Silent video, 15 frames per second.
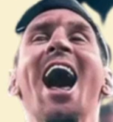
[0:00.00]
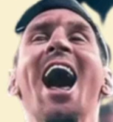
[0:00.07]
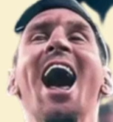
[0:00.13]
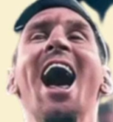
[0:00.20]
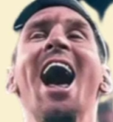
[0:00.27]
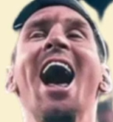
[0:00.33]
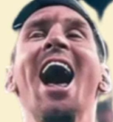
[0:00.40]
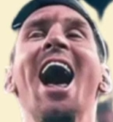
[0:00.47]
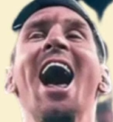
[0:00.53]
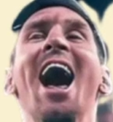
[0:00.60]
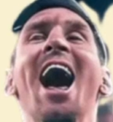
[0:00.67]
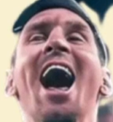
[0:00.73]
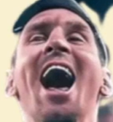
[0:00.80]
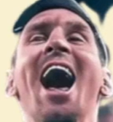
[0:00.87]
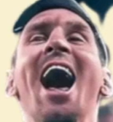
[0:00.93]

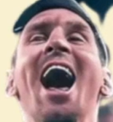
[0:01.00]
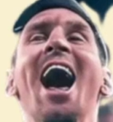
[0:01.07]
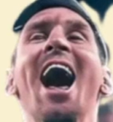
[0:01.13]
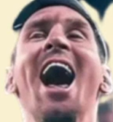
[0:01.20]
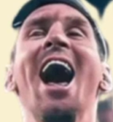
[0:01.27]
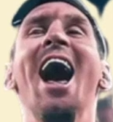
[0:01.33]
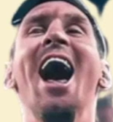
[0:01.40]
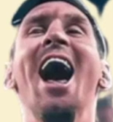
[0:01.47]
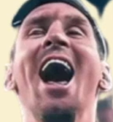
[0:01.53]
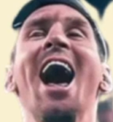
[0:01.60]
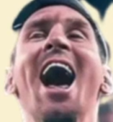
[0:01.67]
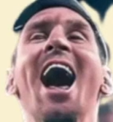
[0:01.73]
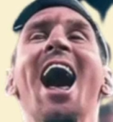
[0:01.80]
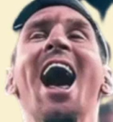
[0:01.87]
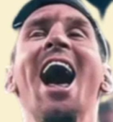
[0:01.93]

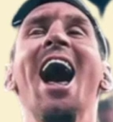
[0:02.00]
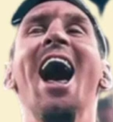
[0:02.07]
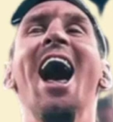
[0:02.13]
(no one is talking)